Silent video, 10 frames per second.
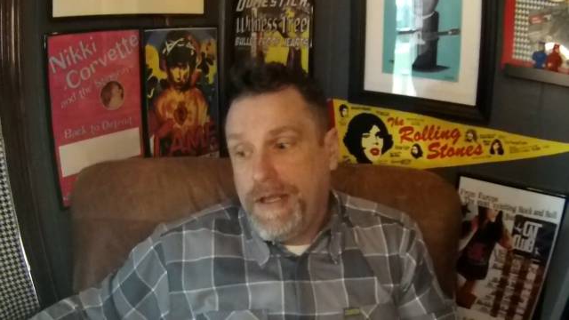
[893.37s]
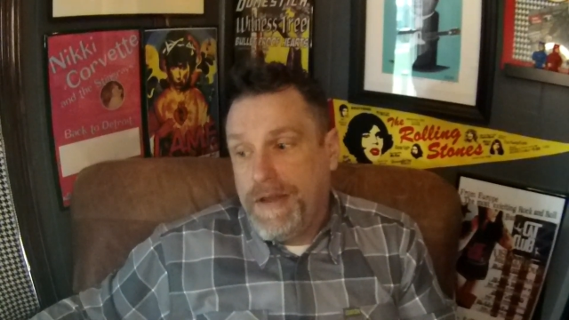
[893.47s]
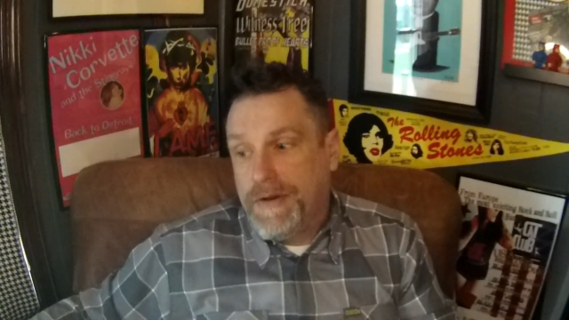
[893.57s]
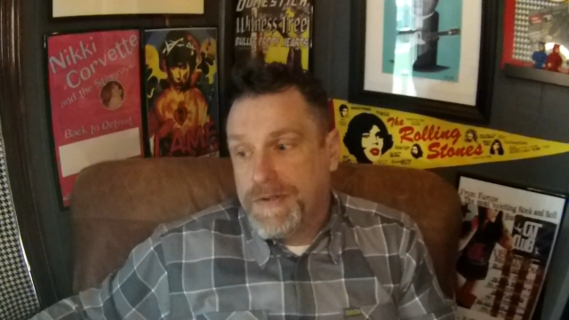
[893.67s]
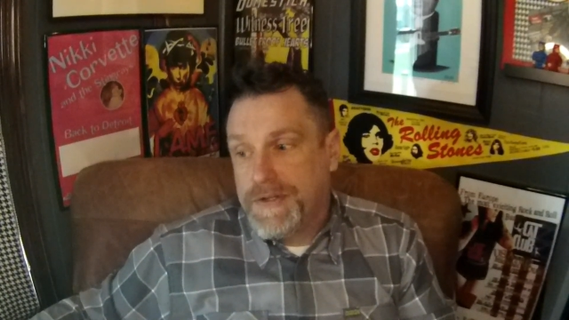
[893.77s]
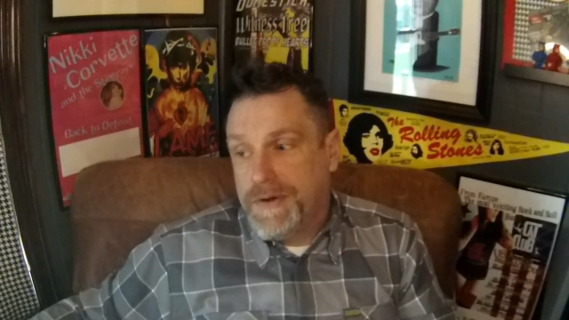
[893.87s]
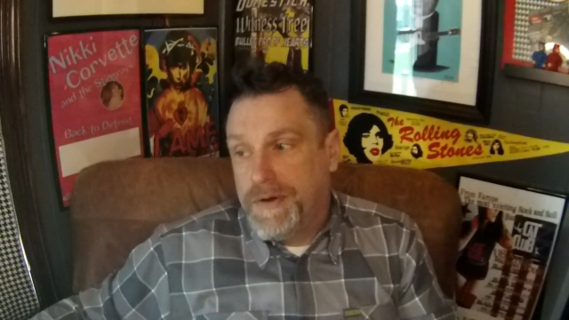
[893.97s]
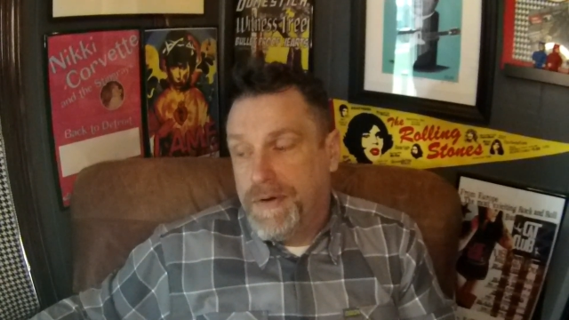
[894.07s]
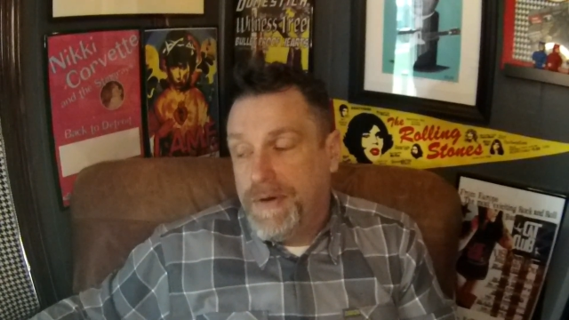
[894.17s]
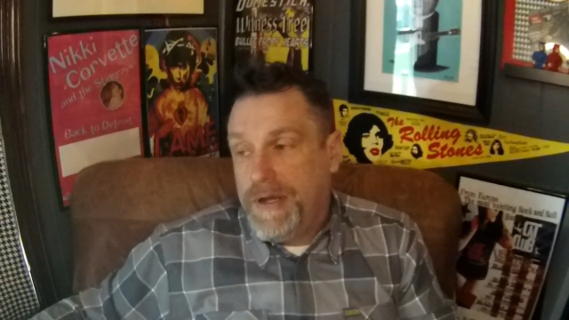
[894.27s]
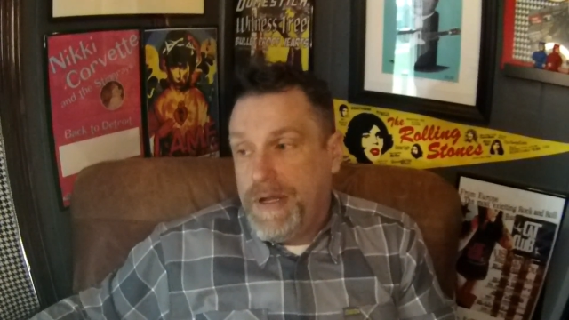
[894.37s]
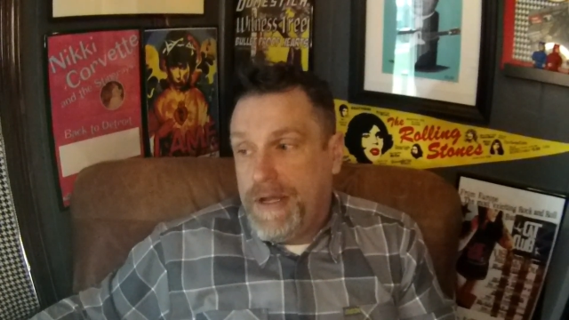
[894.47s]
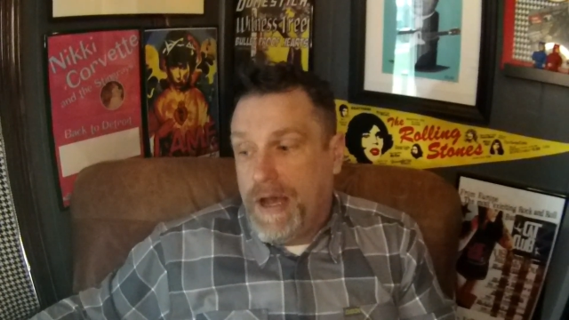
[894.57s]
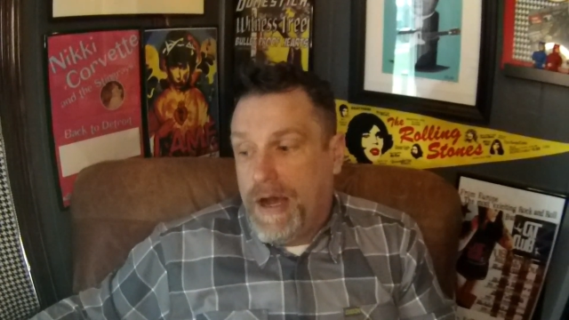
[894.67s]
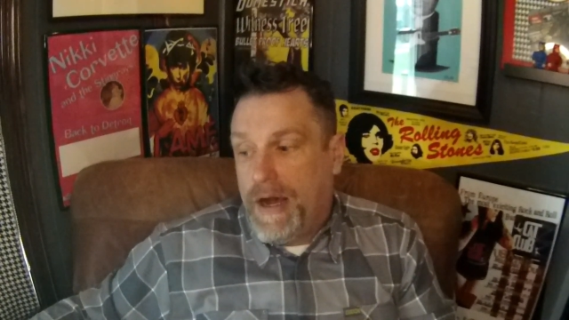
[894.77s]
You know, so
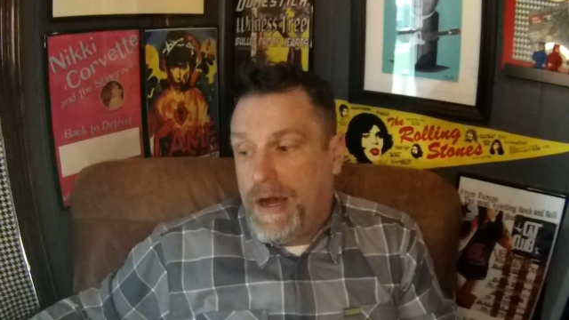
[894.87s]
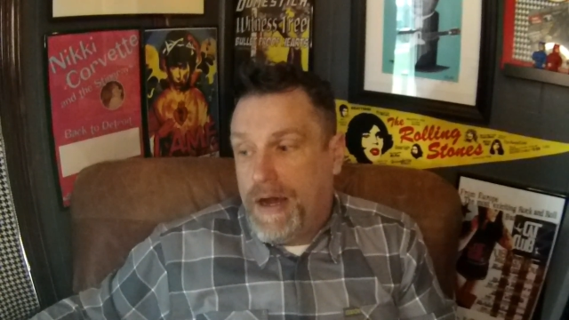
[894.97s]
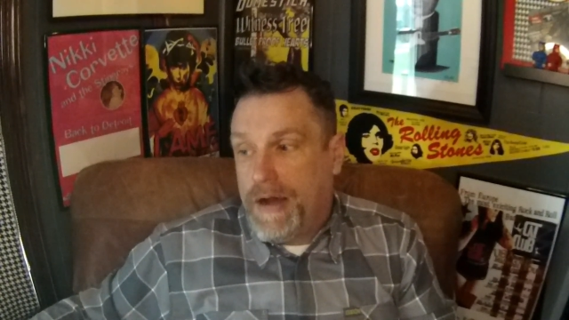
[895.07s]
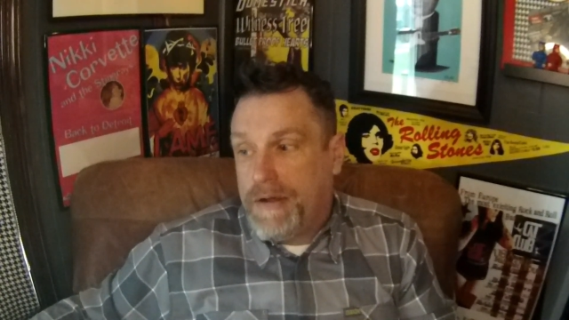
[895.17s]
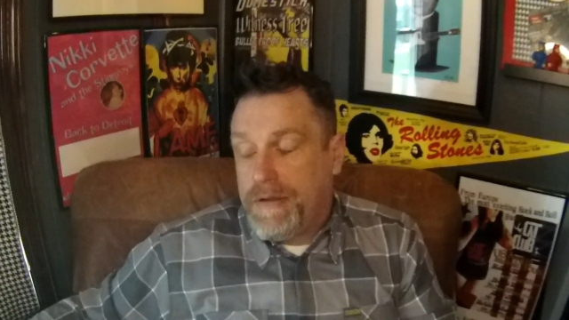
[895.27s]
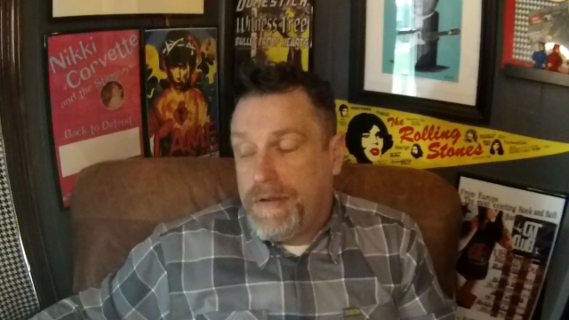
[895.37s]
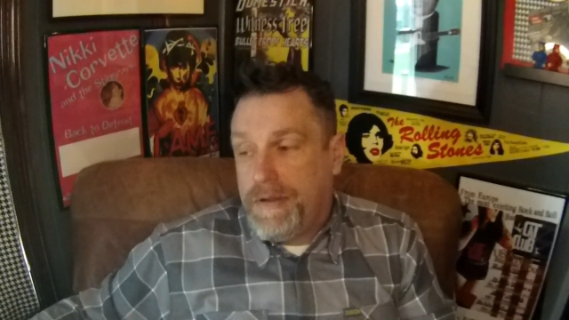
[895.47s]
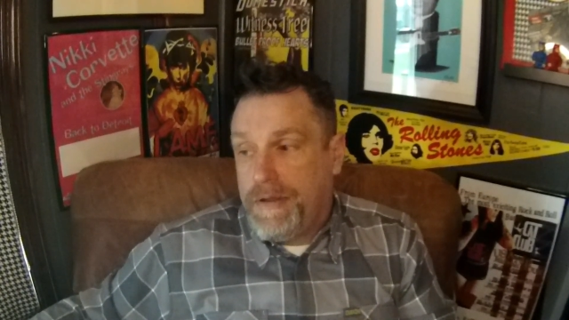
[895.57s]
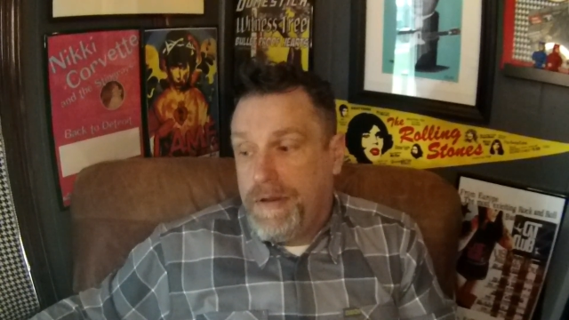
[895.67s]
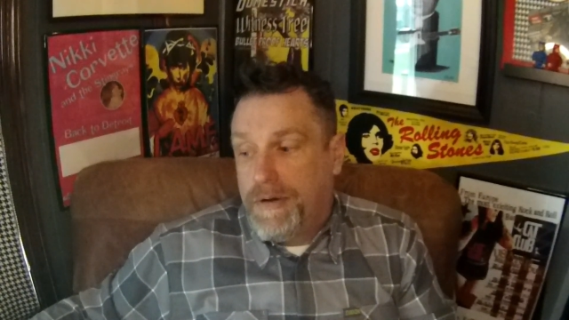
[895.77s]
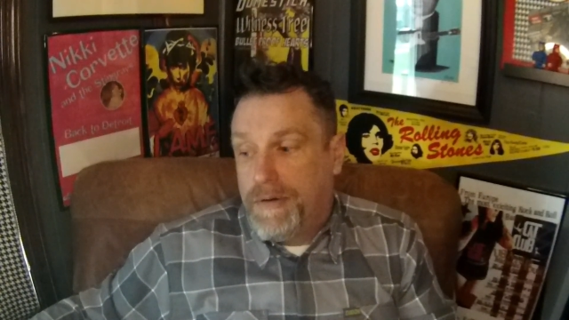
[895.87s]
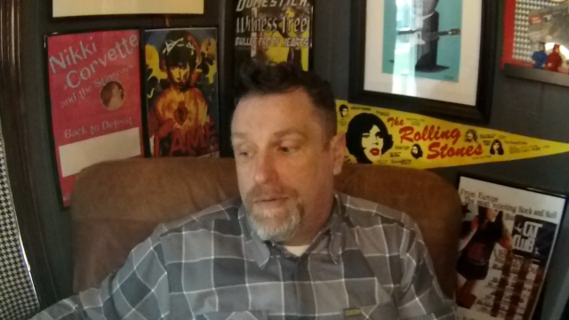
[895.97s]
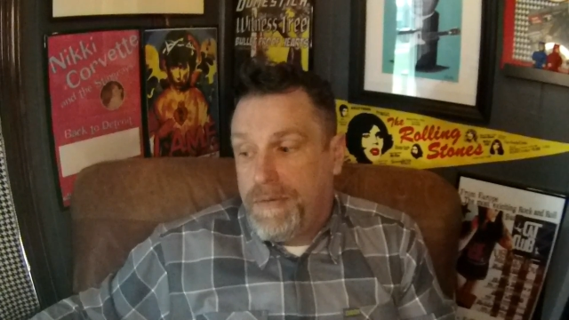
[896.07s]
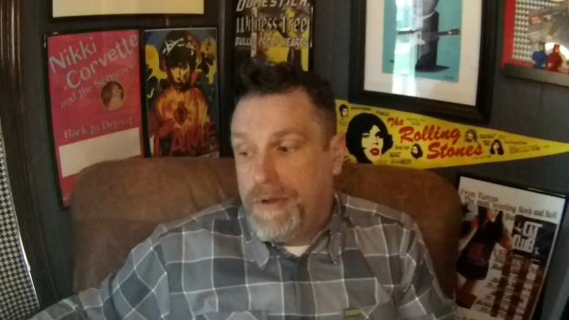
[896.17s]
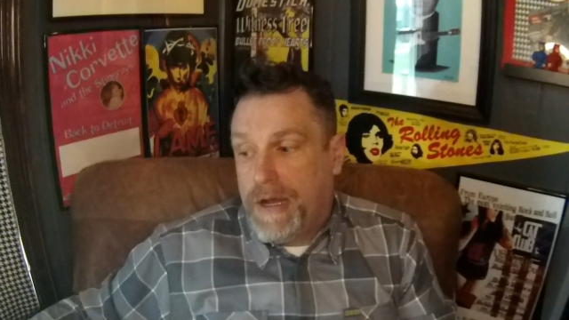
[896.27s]
uh, you
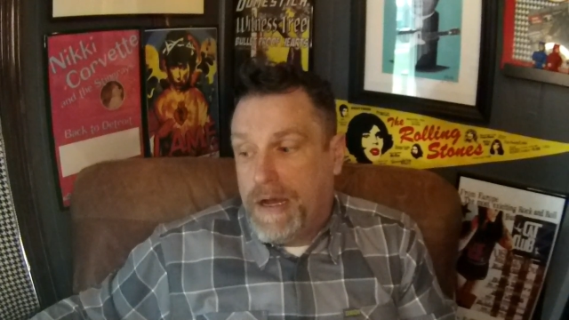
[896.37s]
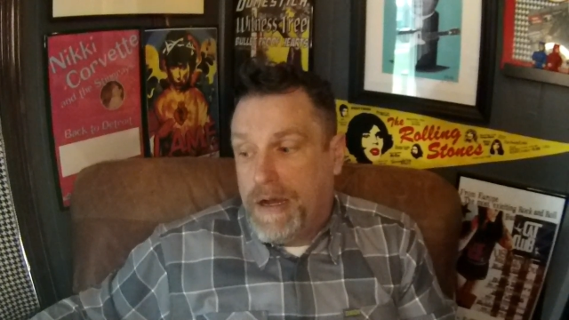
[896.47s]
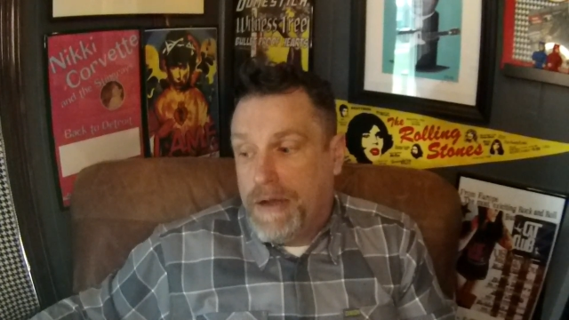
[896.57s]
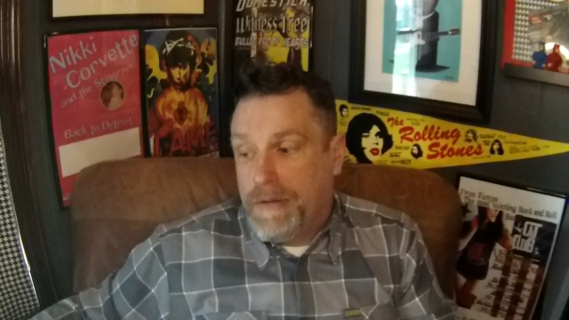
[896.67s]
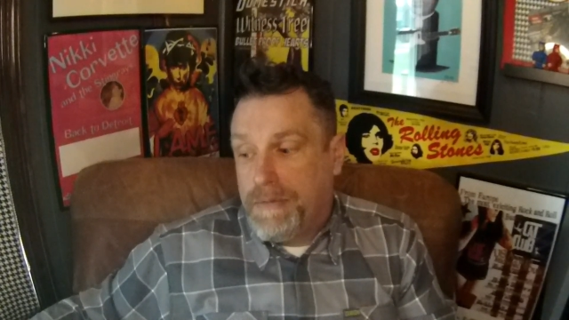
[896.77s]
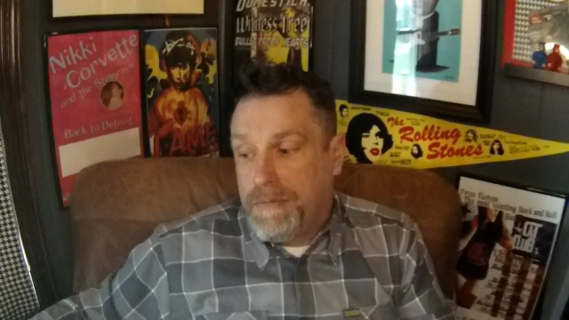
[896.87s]
know uh,